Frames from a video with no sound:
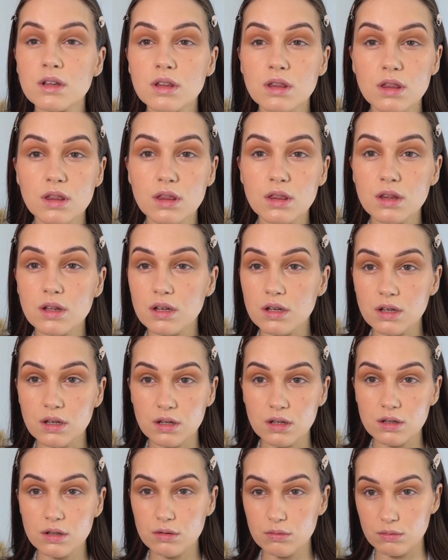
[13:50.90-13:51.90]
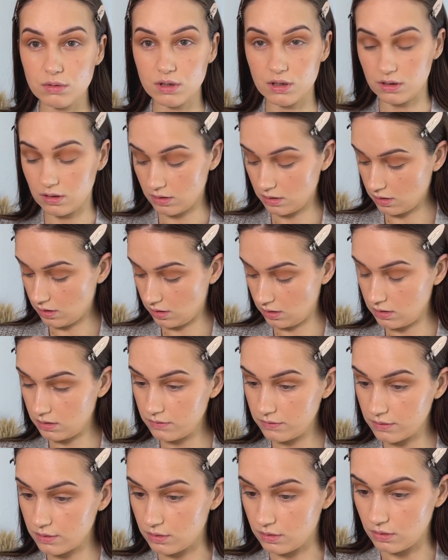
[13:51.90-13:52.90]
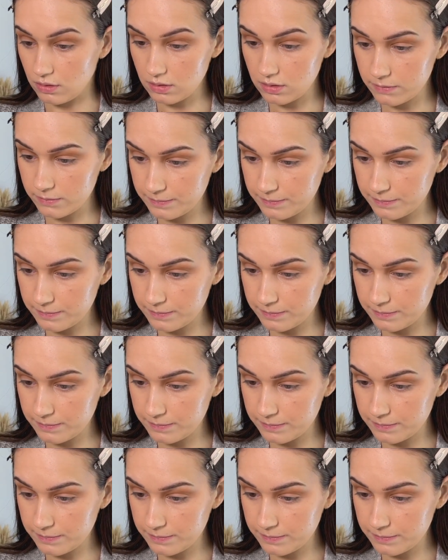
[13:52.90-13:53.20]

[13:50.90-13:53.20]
I think we're kind of good.